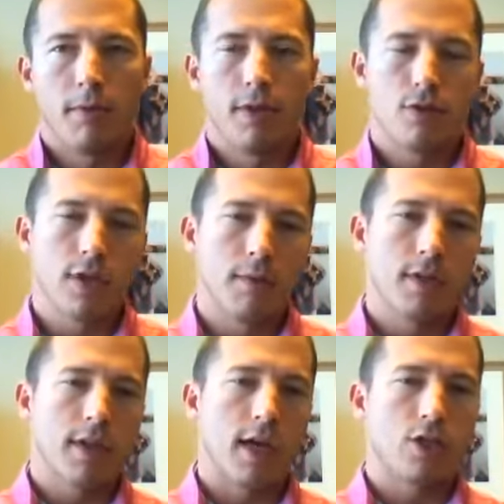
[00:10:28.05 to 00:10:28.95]
There's some
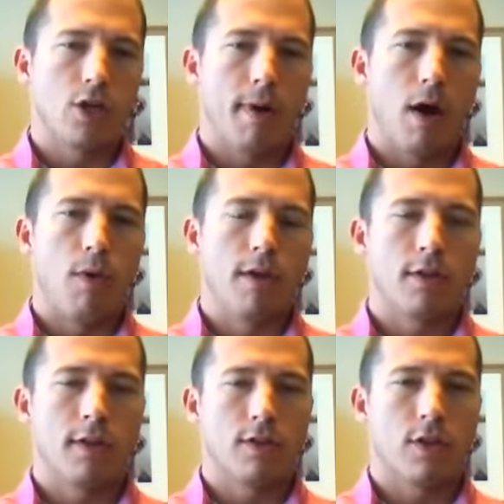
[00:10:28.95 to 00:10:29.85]
discussion about
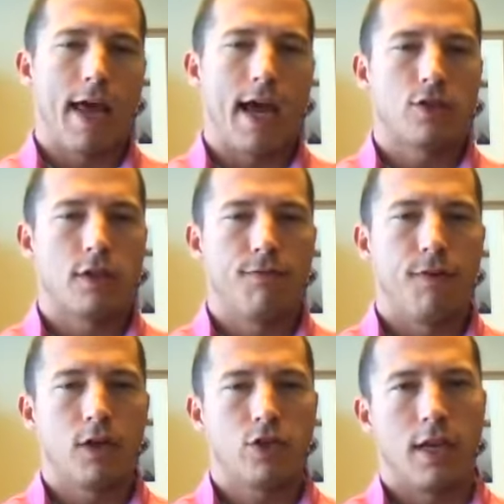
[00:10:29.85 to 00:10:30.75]
whether this could actually
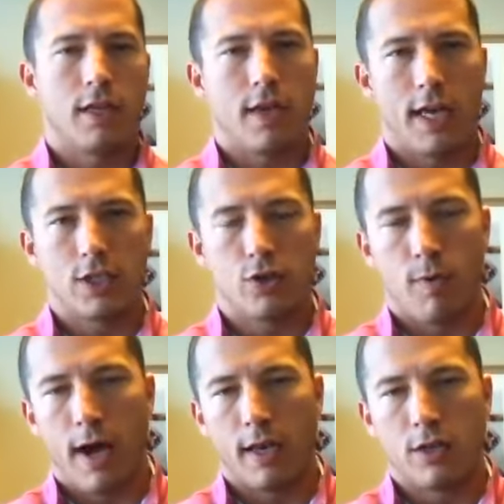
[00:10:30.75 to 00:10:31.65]
function as a
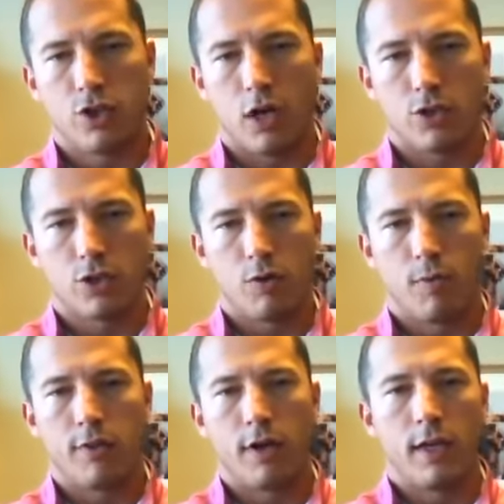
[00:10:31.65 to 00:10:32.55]
nationwide injunction or
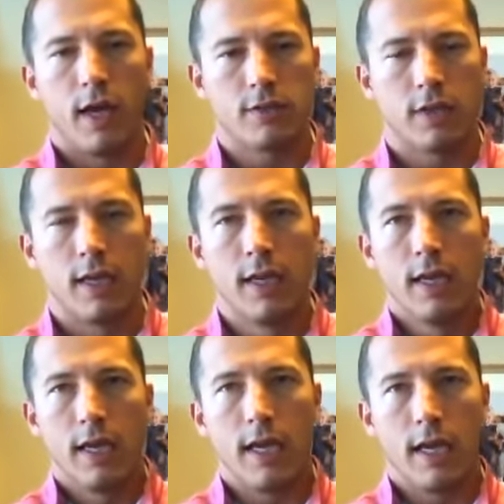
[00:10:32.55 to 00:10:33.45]
whether it doesn't.
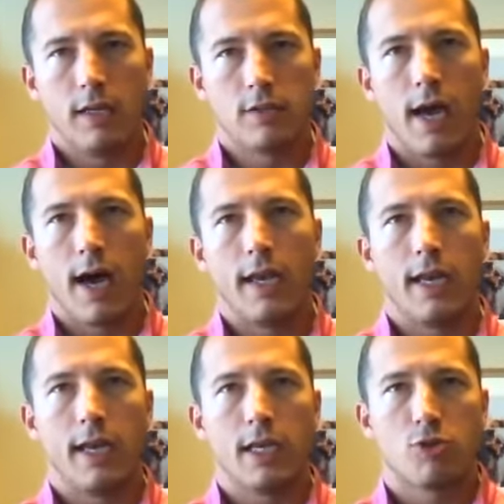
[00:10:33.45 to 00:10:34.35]
It's not
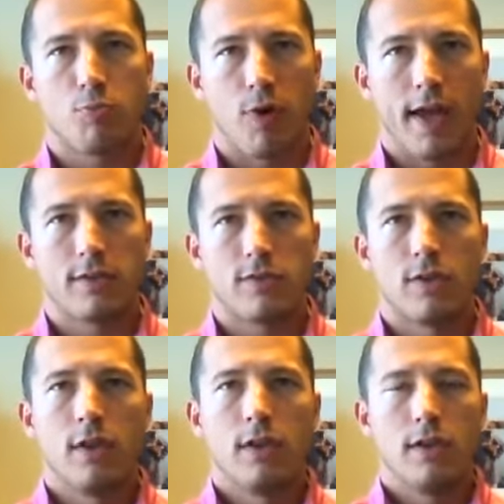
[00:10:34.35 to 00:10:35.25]
an
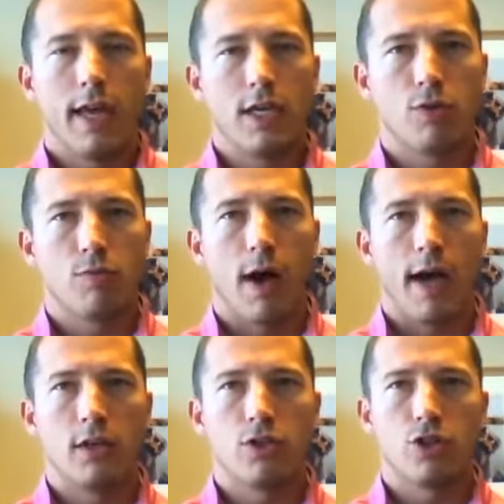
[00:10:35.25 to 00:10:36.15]
express
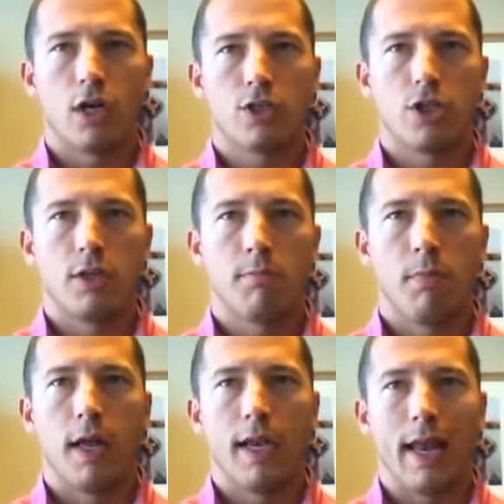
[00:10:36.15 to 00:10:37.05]
nationwide injunction,
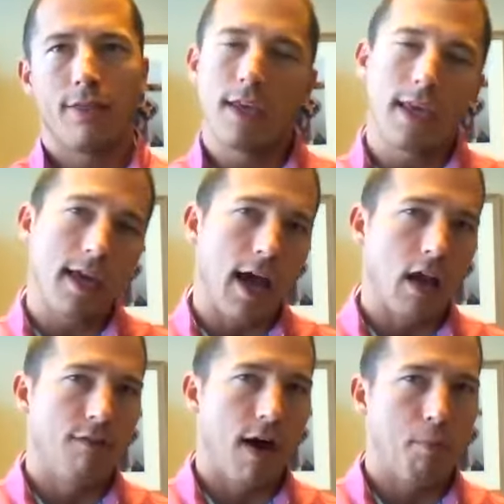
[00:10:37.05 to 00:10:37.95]
but I think it
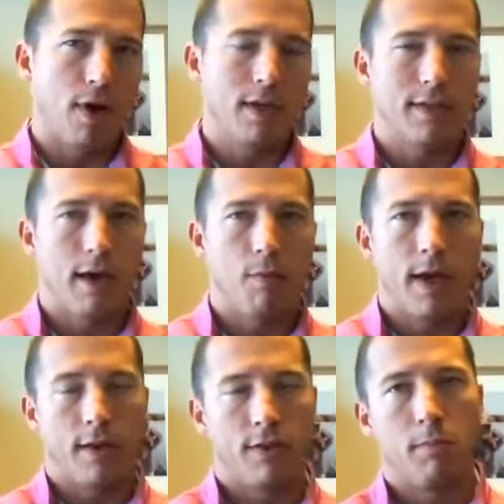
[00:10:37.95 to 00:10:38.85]
kind of operates that way.
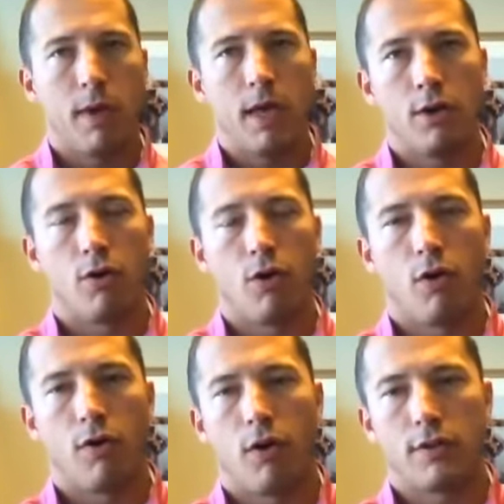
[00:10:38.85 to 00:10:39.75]
And I think many
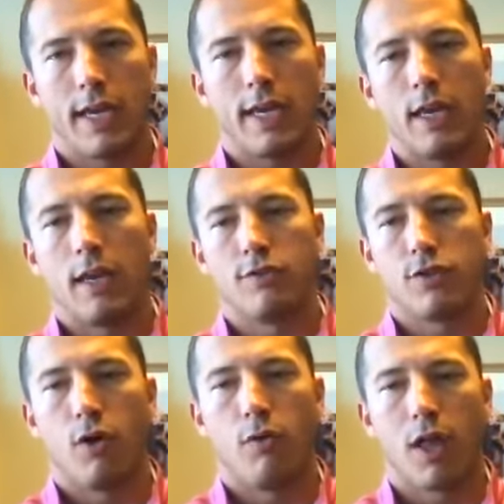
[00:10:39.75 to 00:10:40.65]
are taking it as
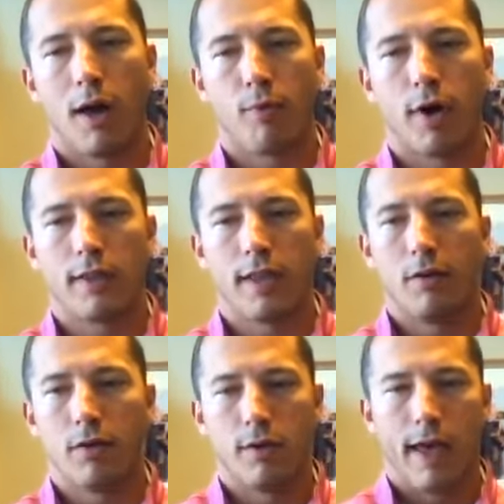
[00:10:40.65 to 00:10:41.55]
though it will operate
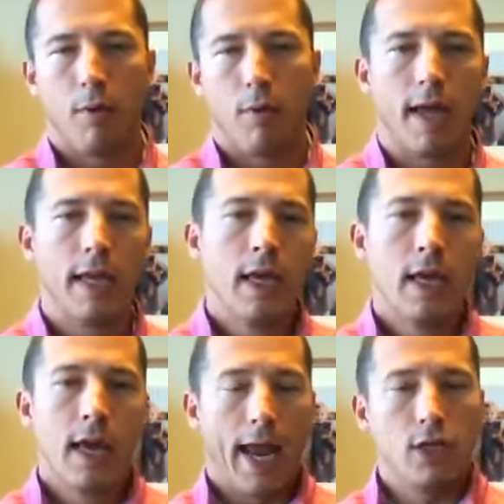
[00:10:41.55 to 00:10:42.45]
that way.
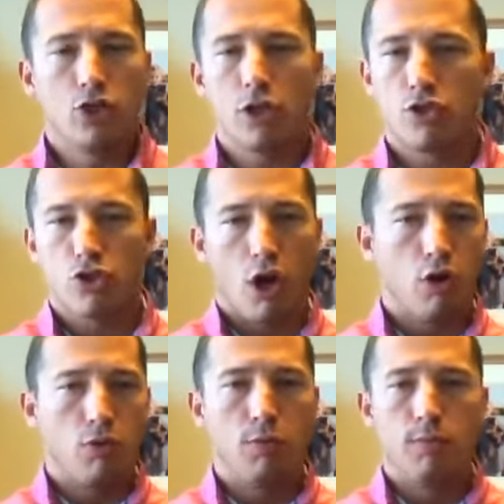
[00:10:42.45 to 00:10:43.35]
And just
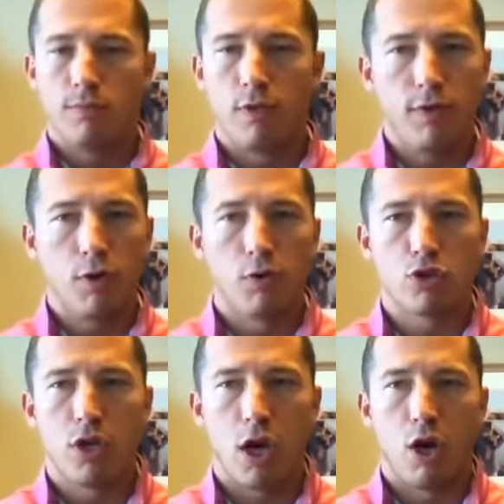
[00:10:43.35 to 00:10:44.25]
so the
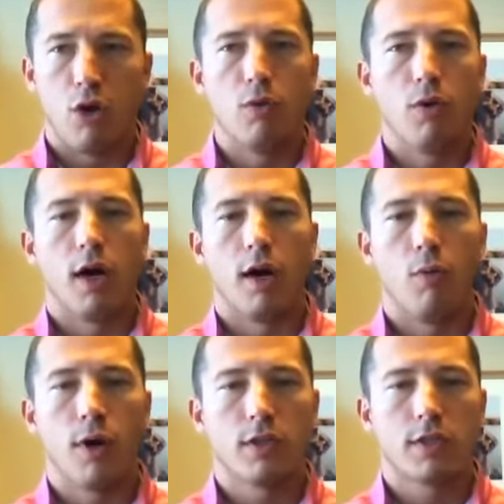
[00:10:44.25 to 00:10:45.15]
viewers know
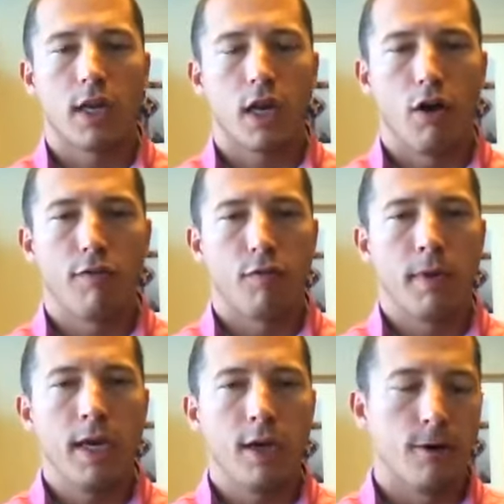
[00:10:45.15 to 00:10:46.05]
where it's going to go from
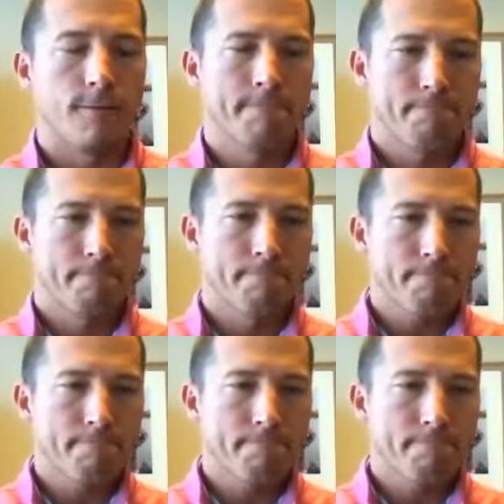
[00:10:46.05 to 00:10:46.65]
here